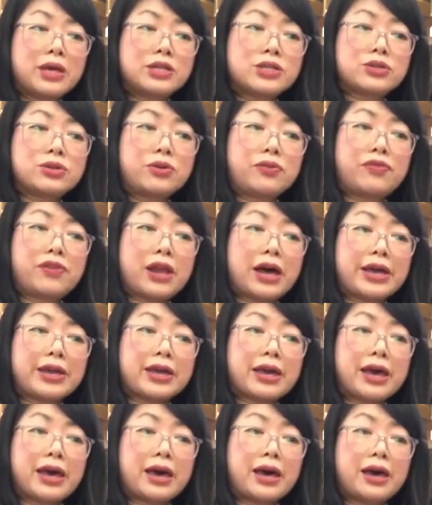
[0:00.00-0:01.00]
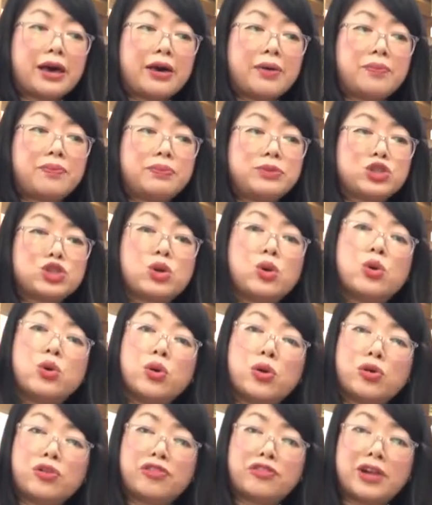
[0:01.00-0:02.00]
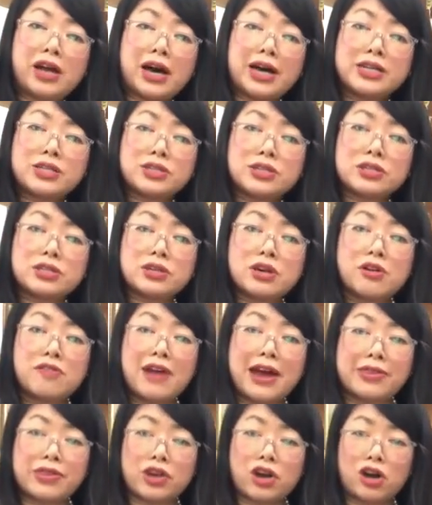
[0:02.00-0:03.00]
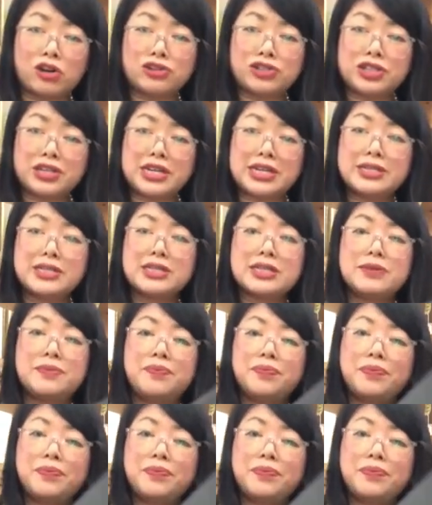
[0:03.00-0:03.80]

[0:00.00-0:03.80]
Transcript: sort of like uh, short haul flights around the continent.